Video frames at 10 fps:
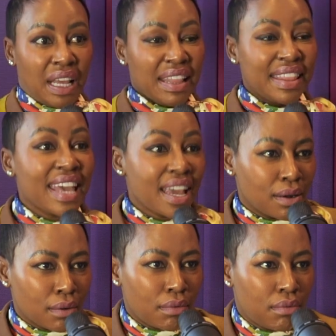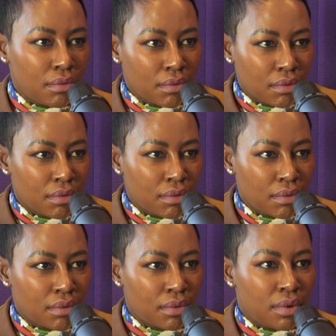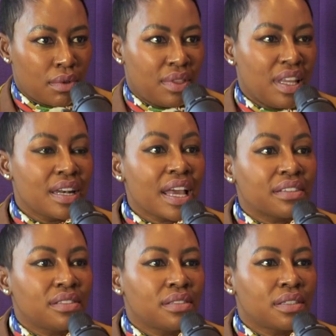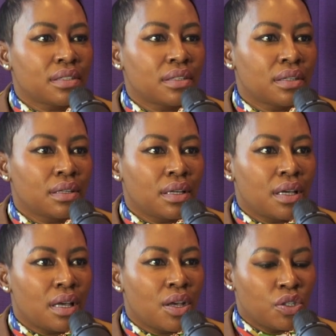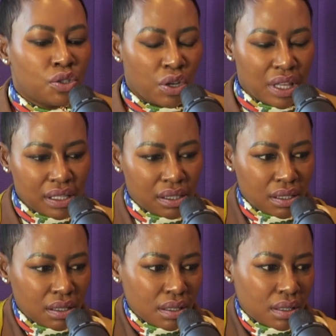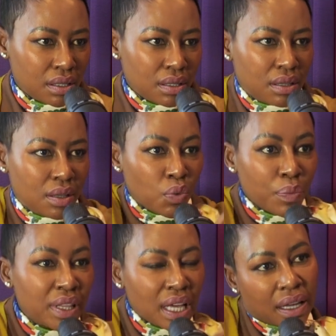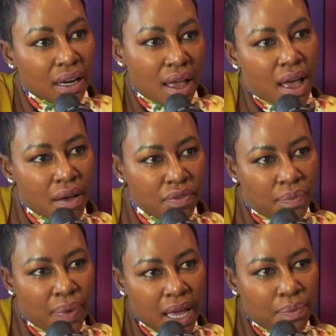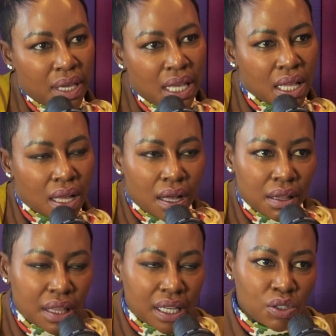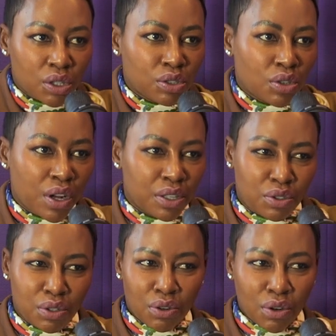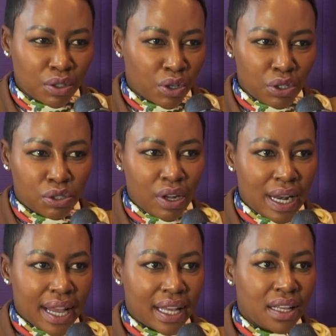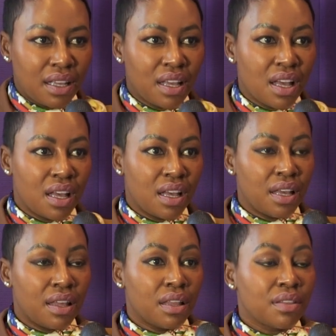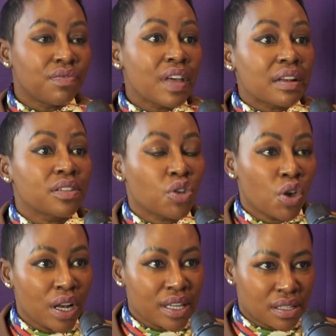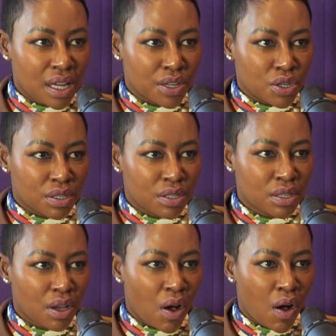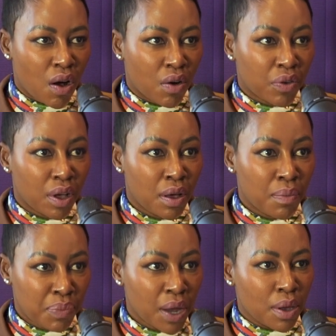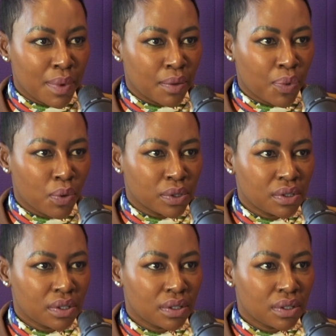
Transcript: Then, the next, so there's the woman that can have the baby, things are starting to not go so lacquer. Then it's early stages of perimenopause.